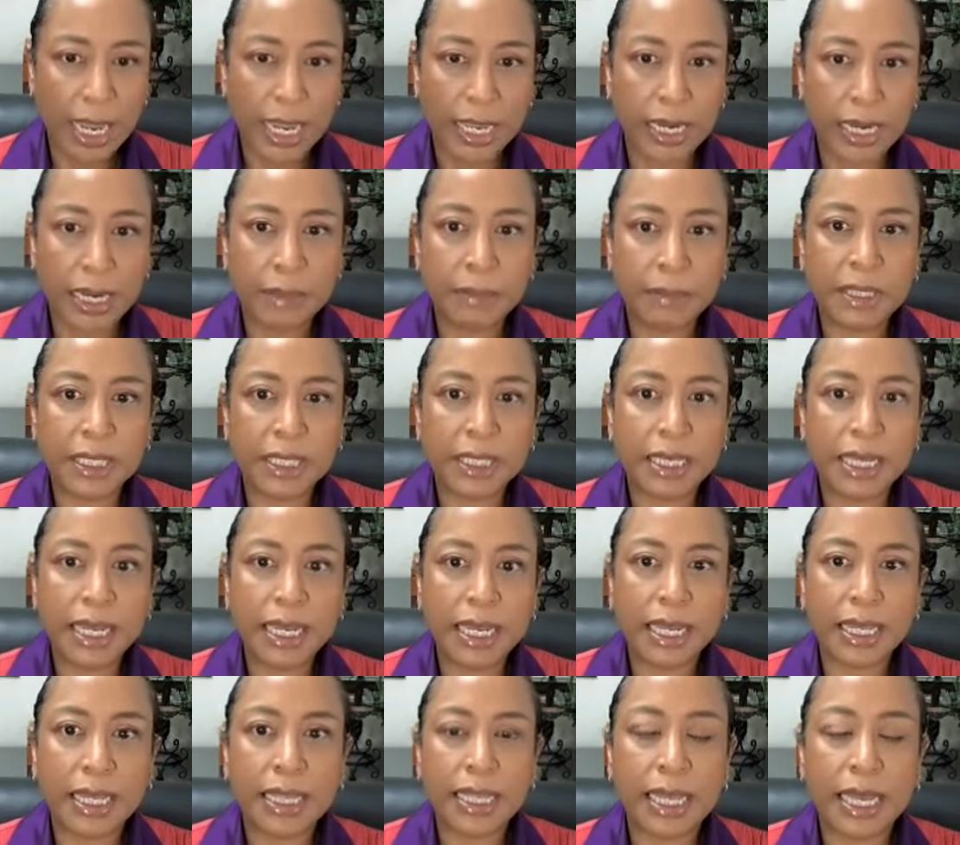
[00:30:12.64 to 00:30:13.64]
and I'm
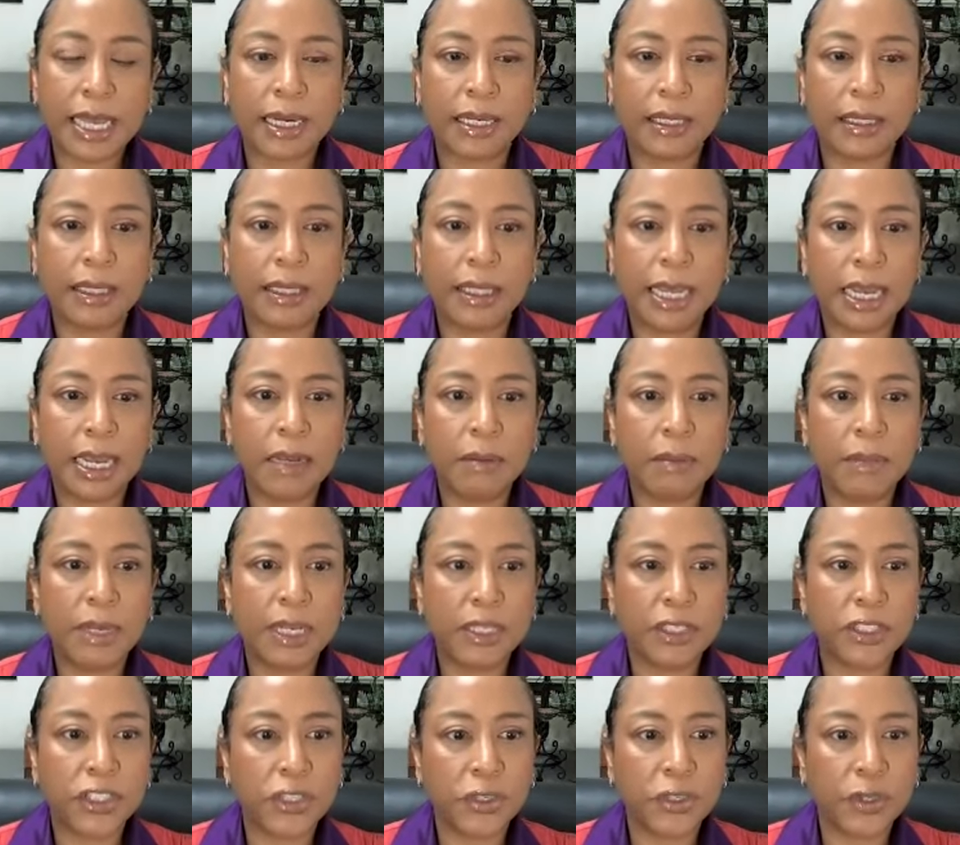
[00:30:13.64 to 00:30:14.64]
seeking that
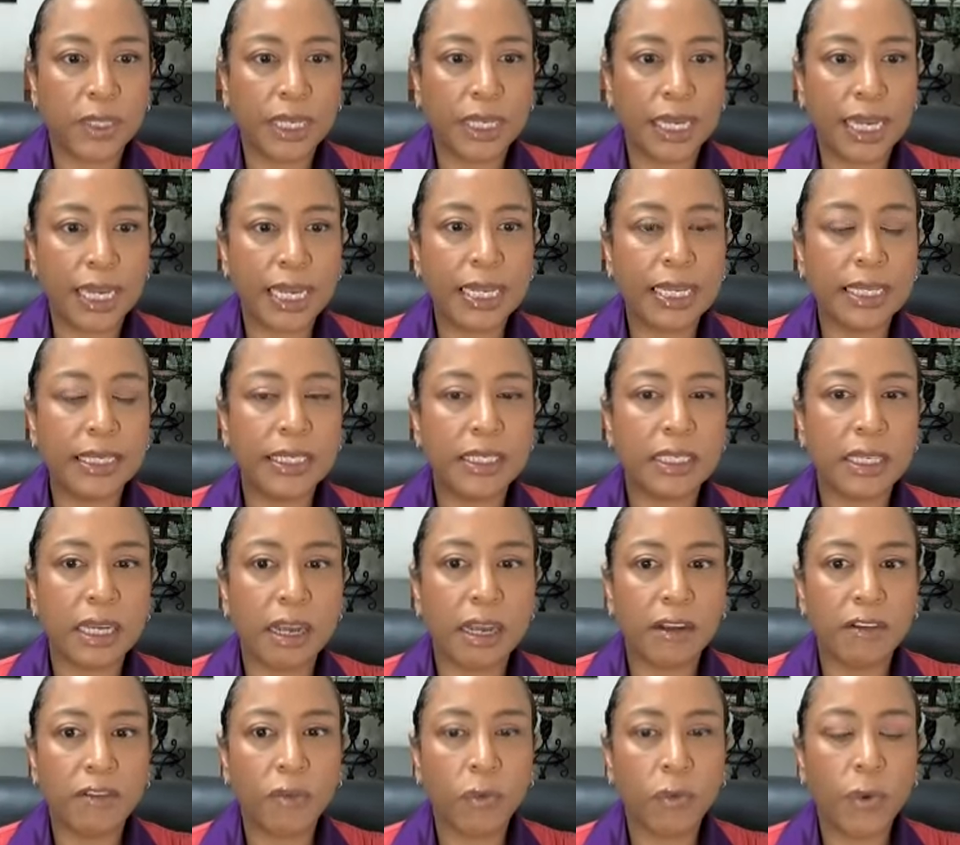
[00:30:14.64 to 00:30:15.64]
alignment to the end
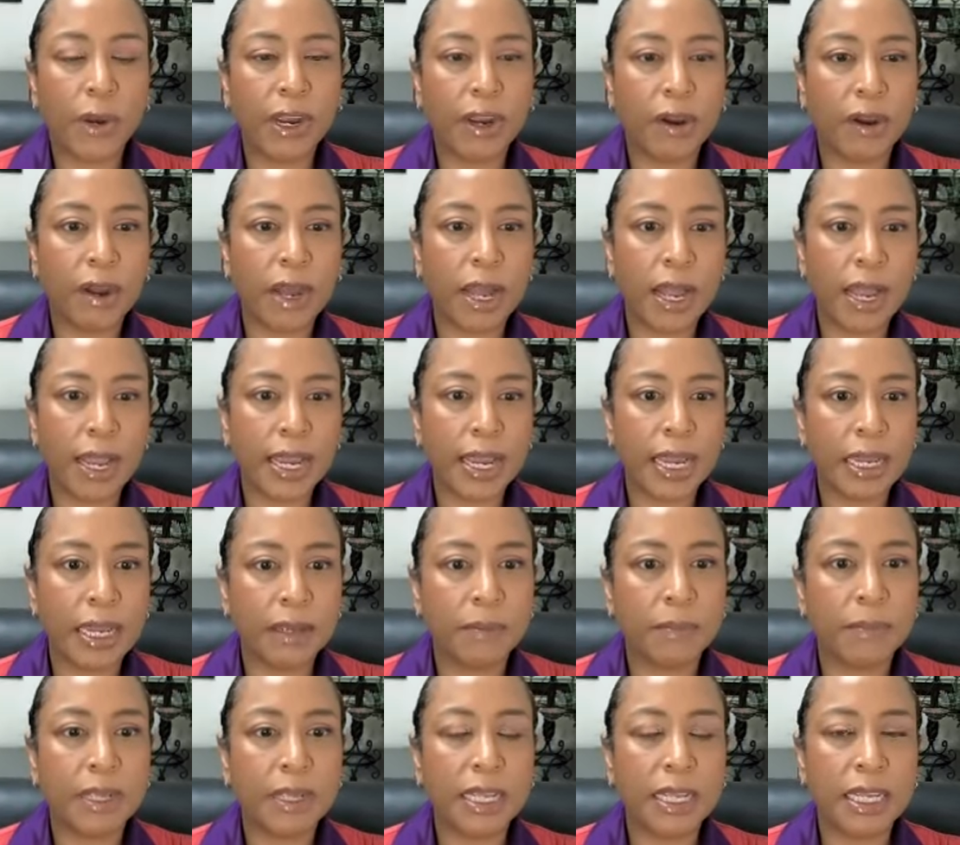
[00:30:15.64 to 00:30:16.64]
of where I
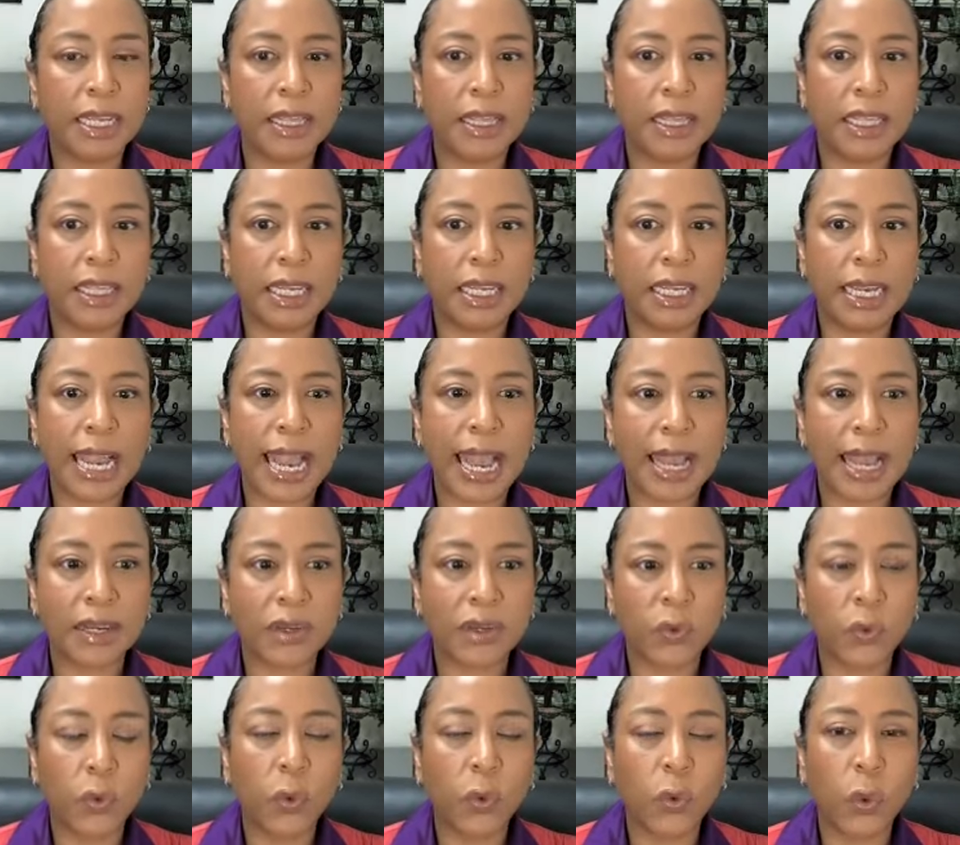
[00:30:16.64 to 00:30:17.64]
am in the
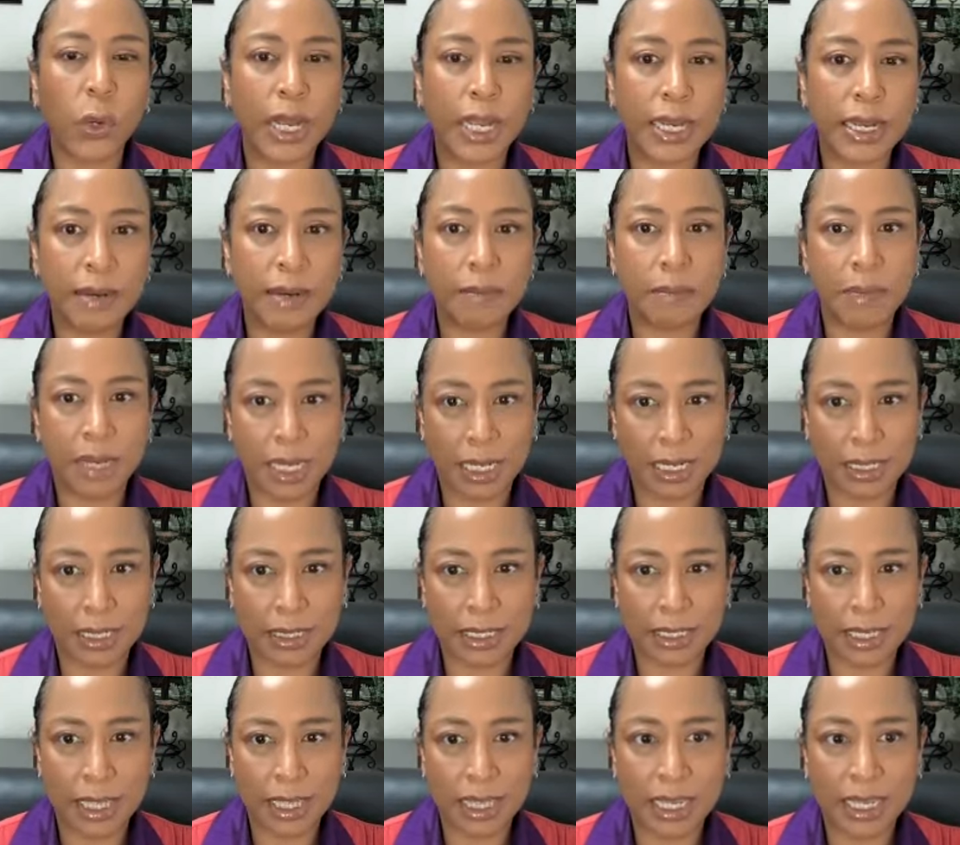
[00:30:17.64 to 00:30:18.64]
at one
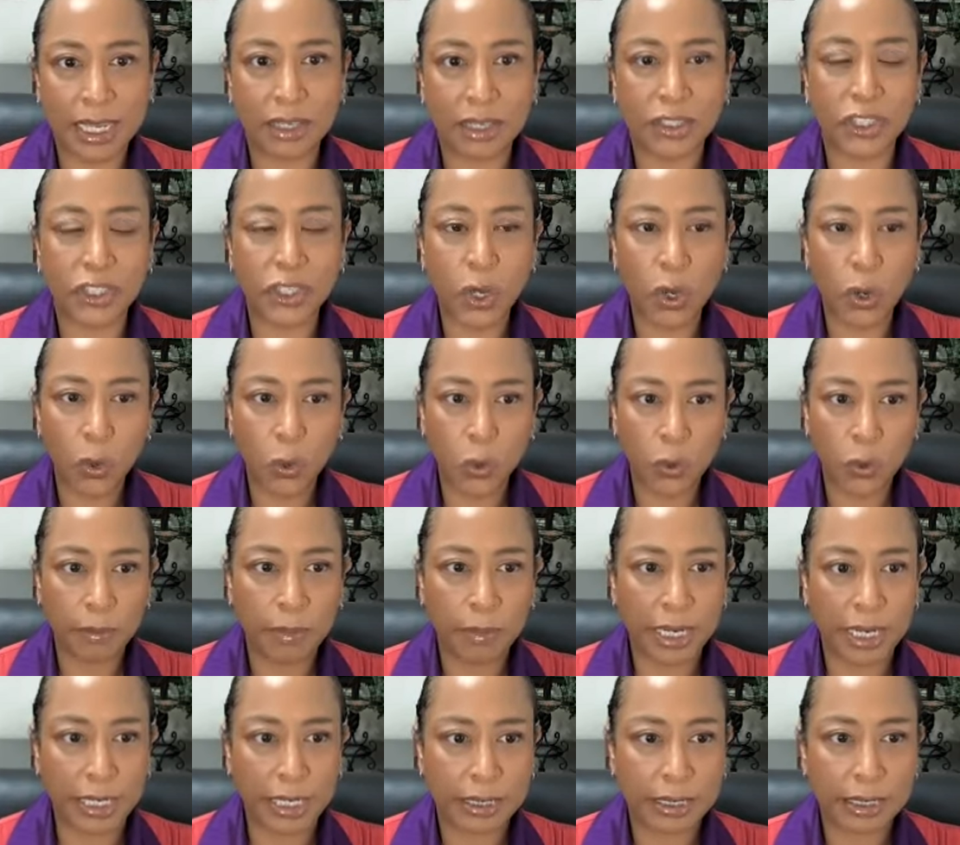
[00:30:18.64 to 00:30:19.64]
ment, the
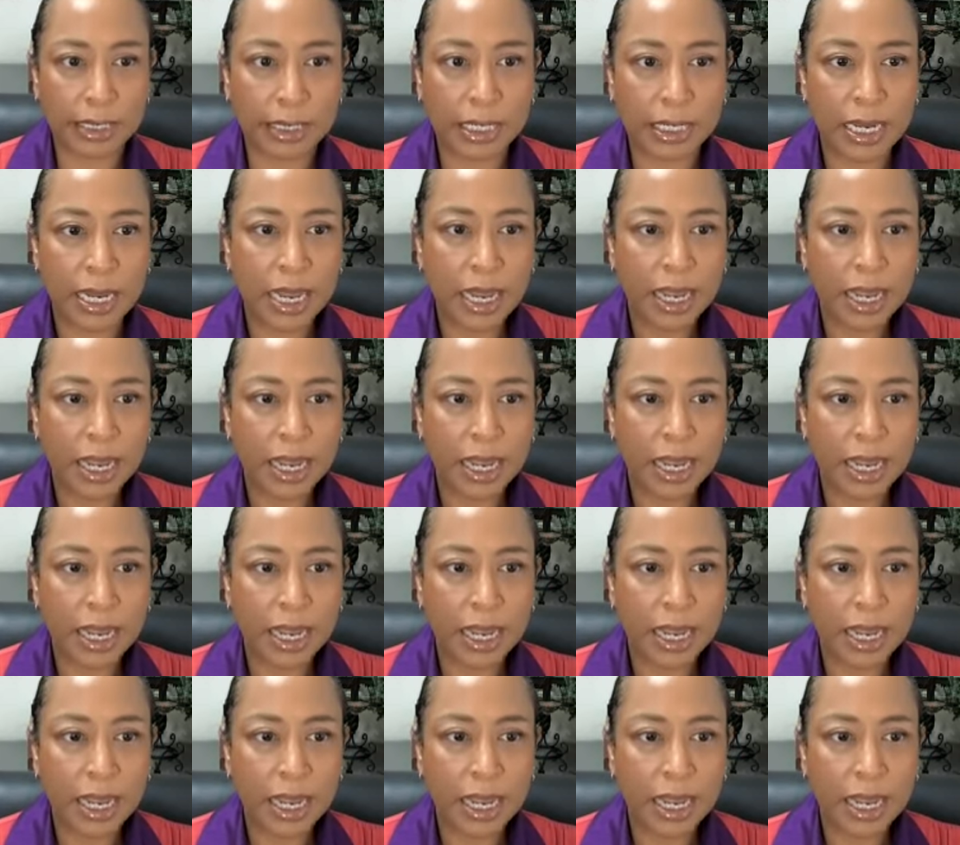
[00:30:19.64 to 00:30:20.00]
atonement,